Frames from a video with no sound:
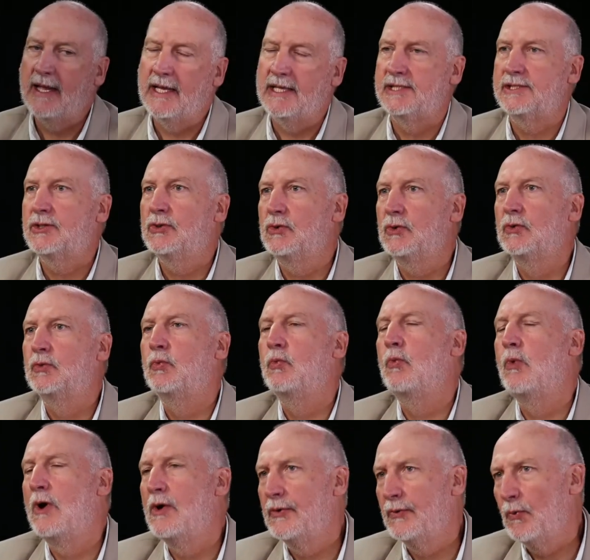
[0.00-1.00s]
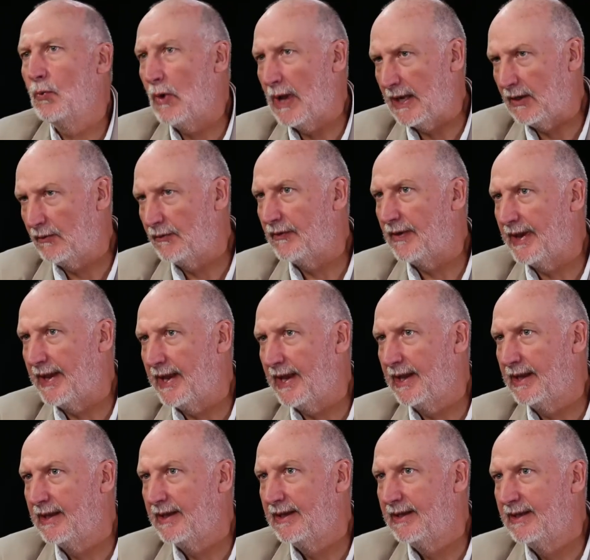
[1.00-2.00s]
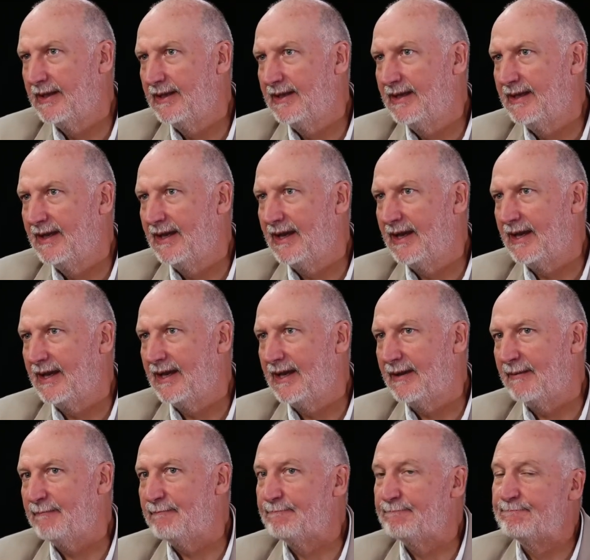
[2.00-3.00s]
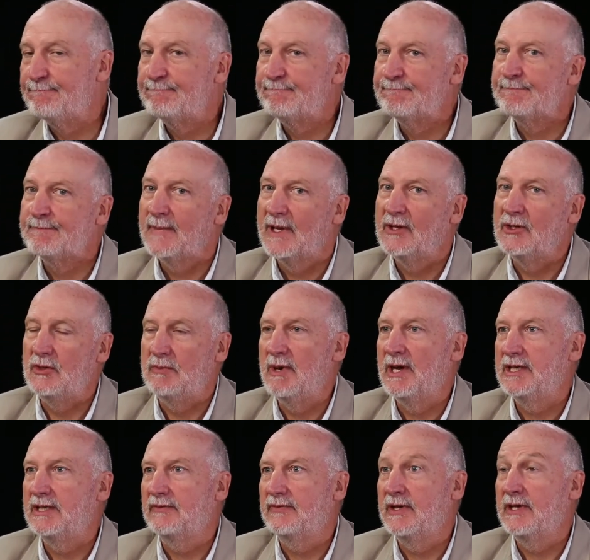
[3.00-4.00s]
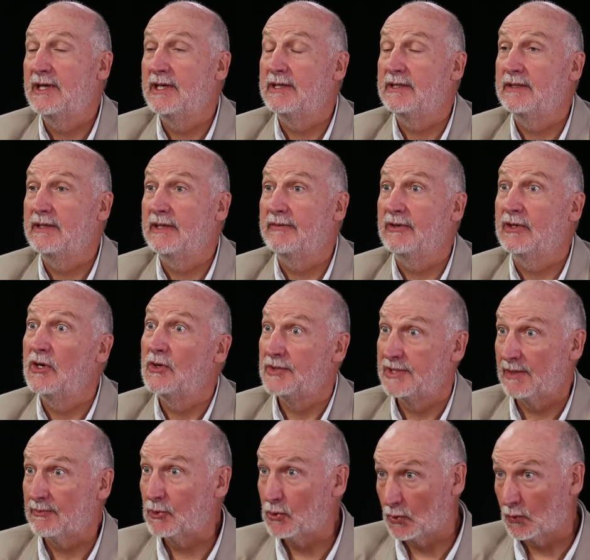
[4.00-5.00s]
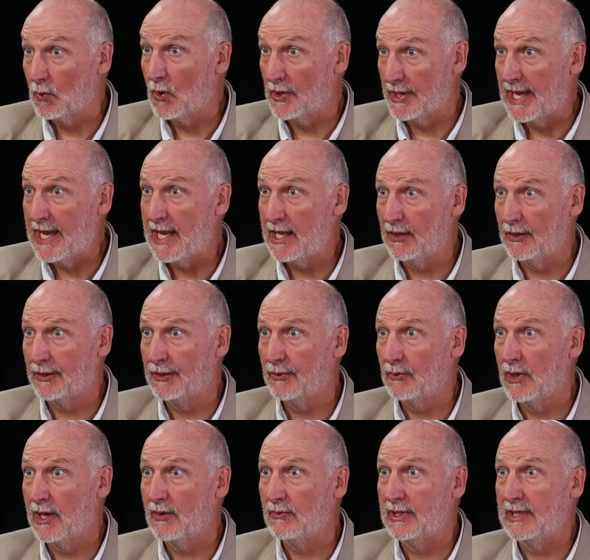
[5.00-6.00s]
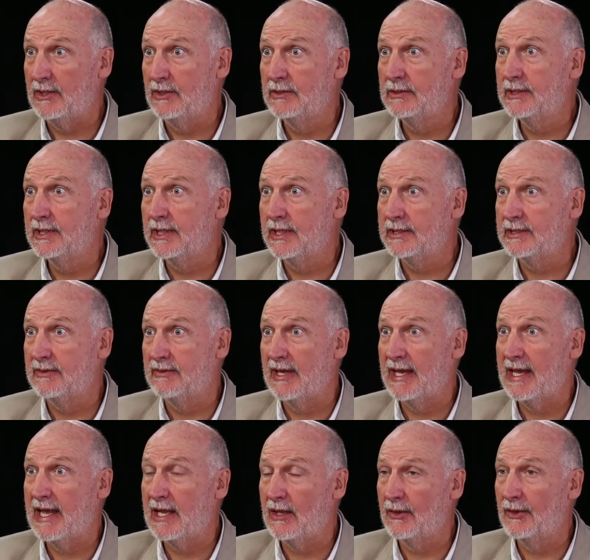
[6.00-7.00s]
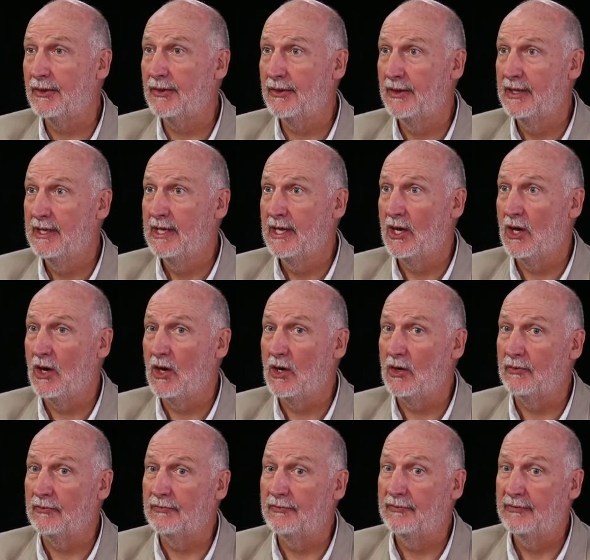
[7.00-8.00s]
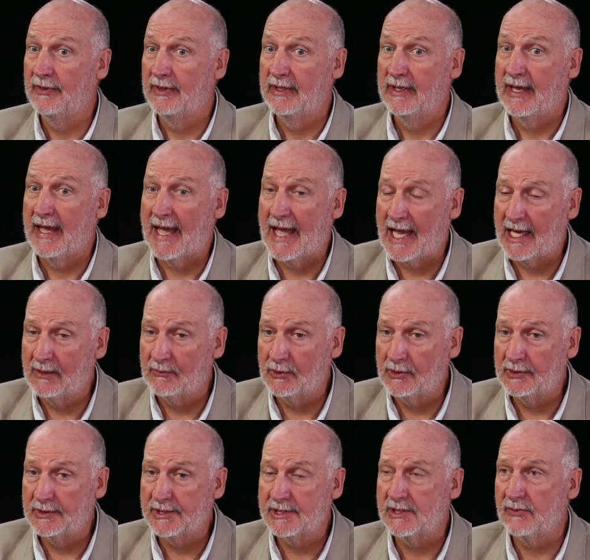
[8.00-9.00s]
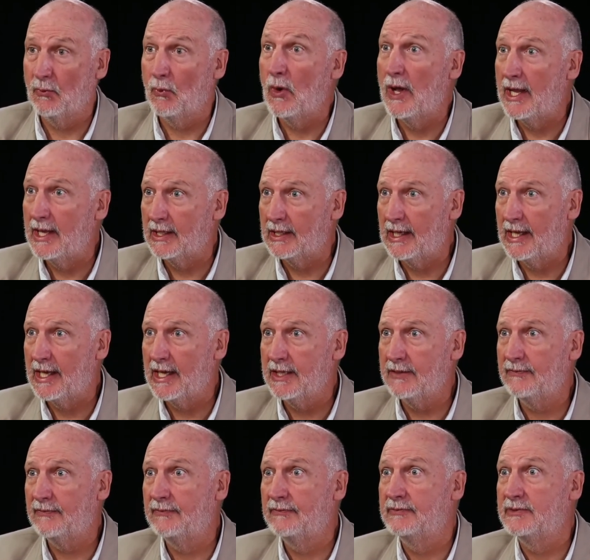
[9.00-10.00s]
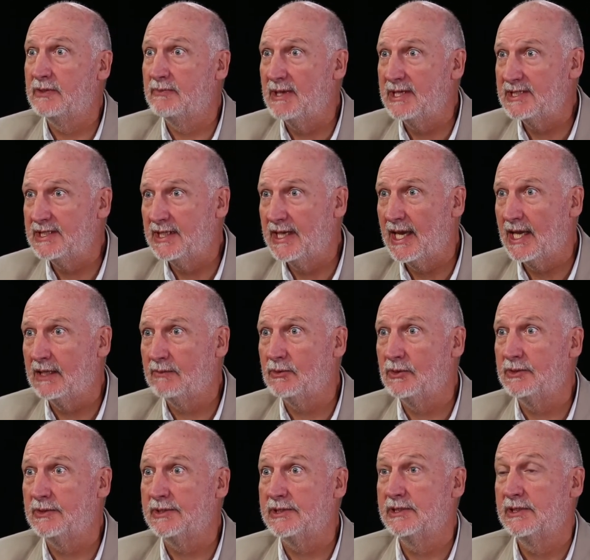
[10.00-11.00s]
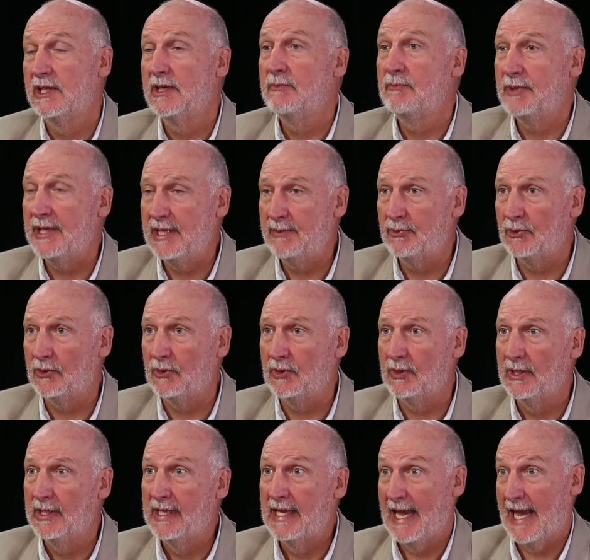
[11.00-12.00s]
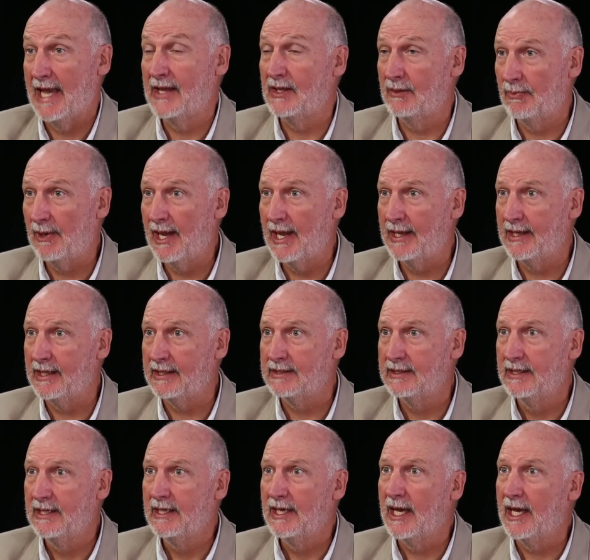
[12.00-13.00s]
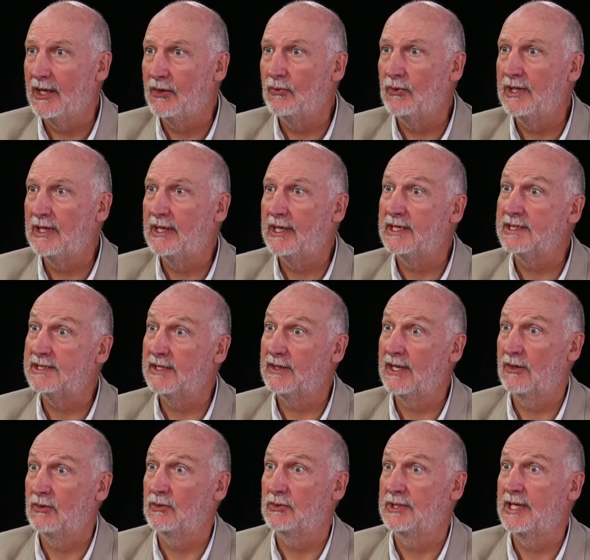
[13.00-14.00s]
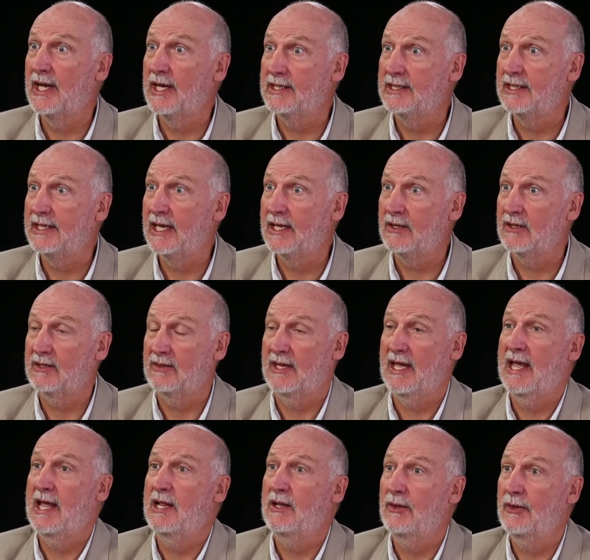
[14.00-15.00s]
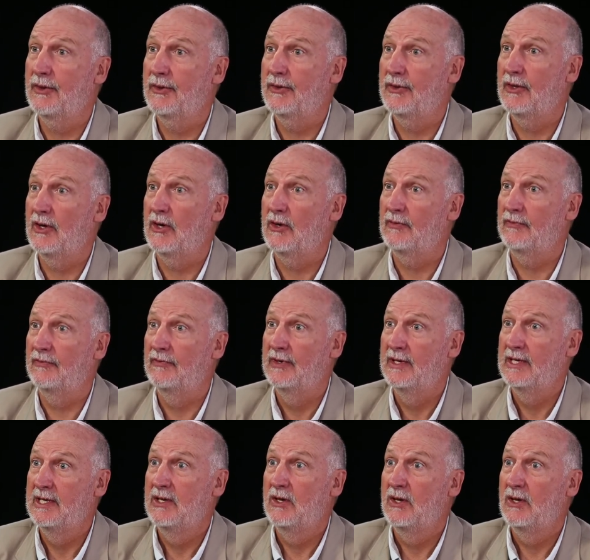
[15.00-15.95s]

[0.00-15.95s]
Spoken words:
is called One Welfare. You might have heard of a concept called One Health, where we look at the health of animals, wildlife, domestic animals, people, and the planet, and realize that they're all tied together. The health of